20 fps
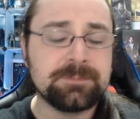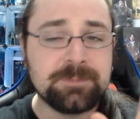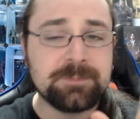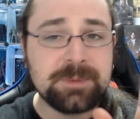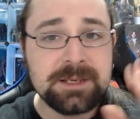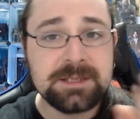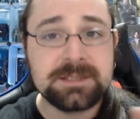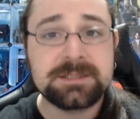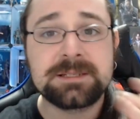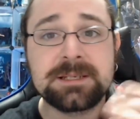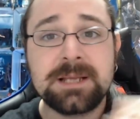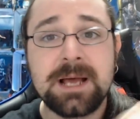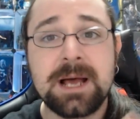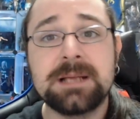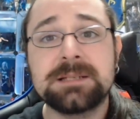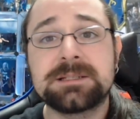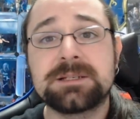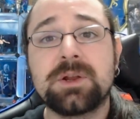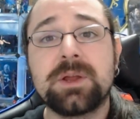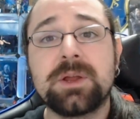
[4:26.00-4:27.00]
brings
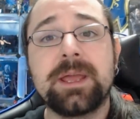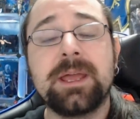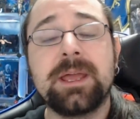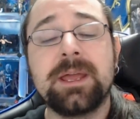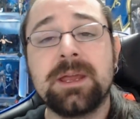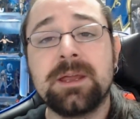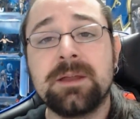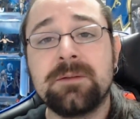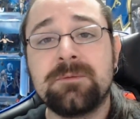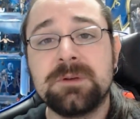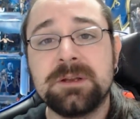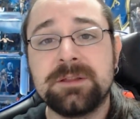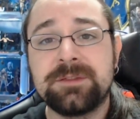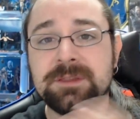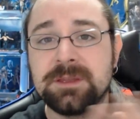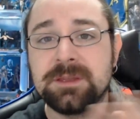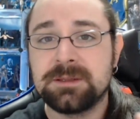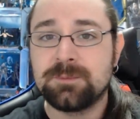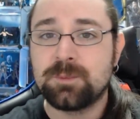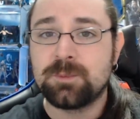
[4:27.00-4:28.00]
us
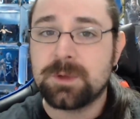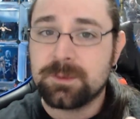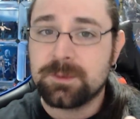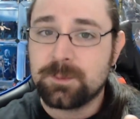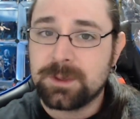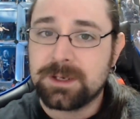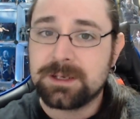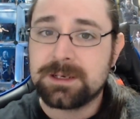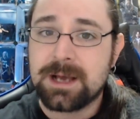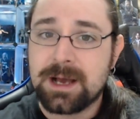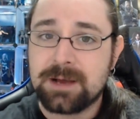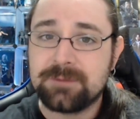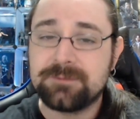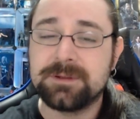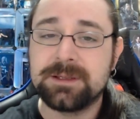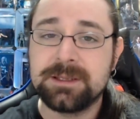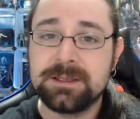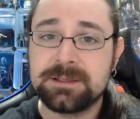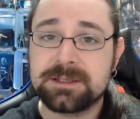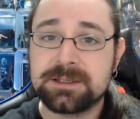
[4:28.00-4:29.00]
everything we will have
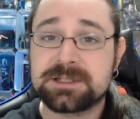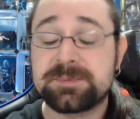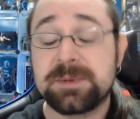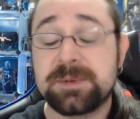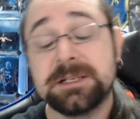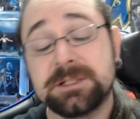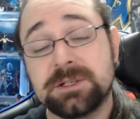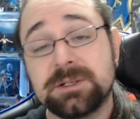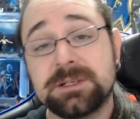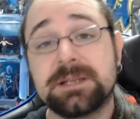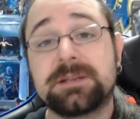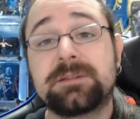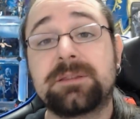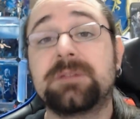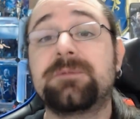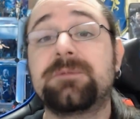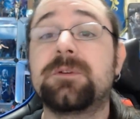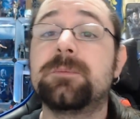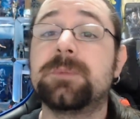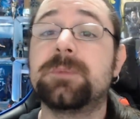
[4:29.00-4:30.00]
in the expansion
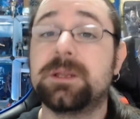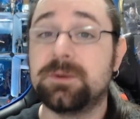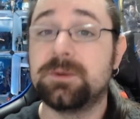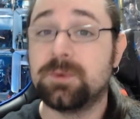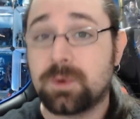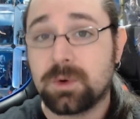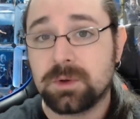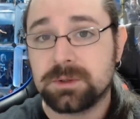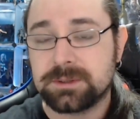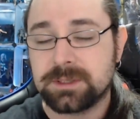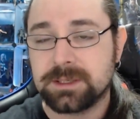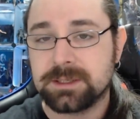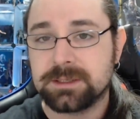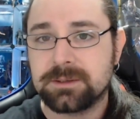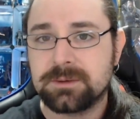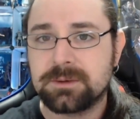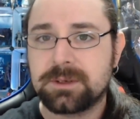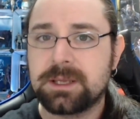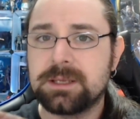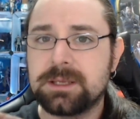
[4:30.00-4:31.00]
except from the new
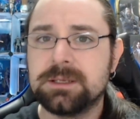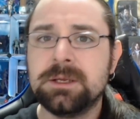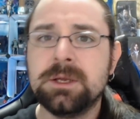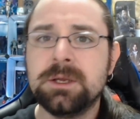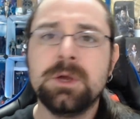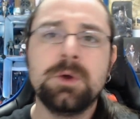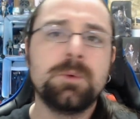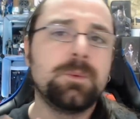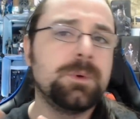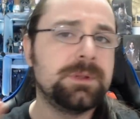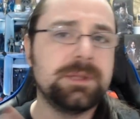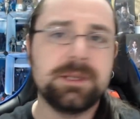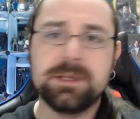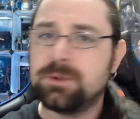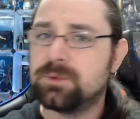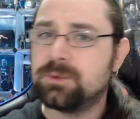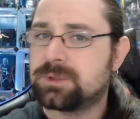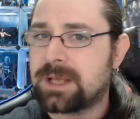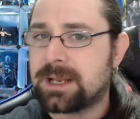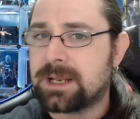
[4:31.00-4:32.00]
content, okay, with the
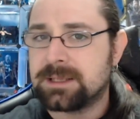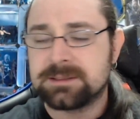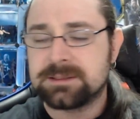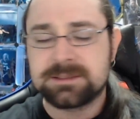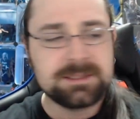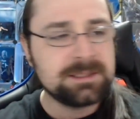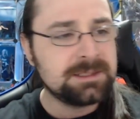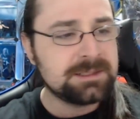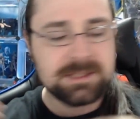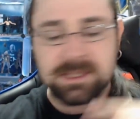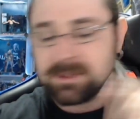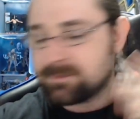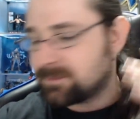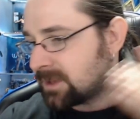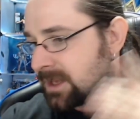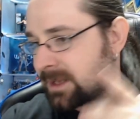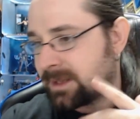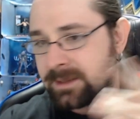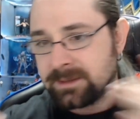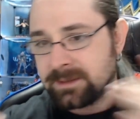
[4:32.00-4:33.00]
new talent system
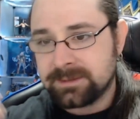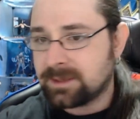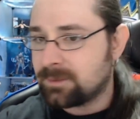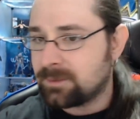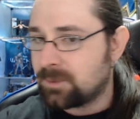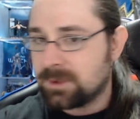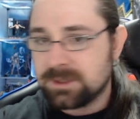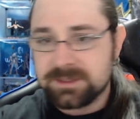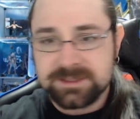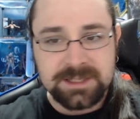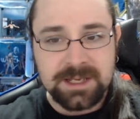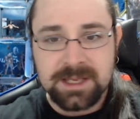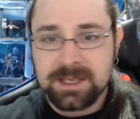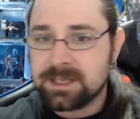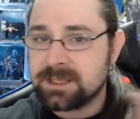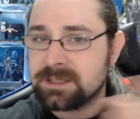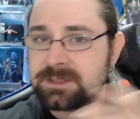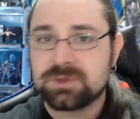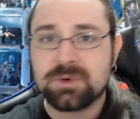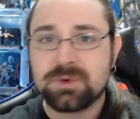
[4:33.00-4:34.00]
that they will
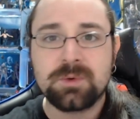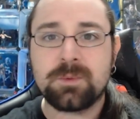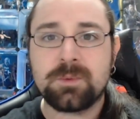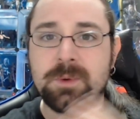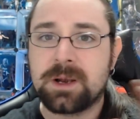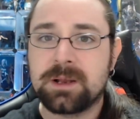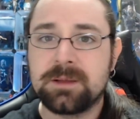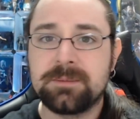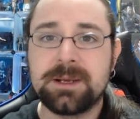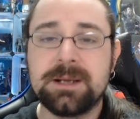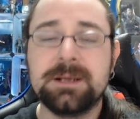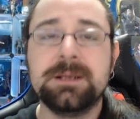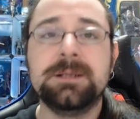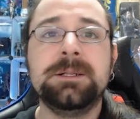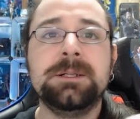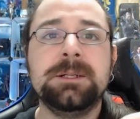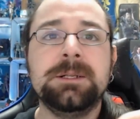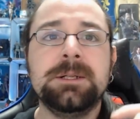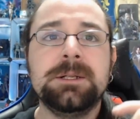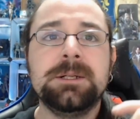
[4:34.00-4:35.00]
change or whatever.
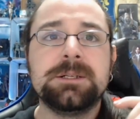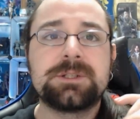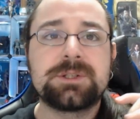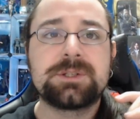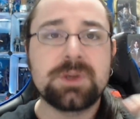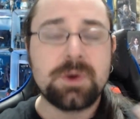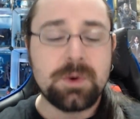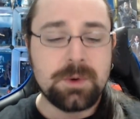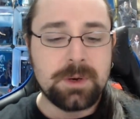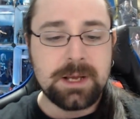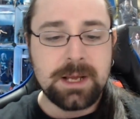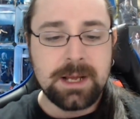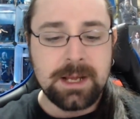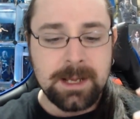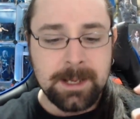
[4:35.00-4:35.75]
So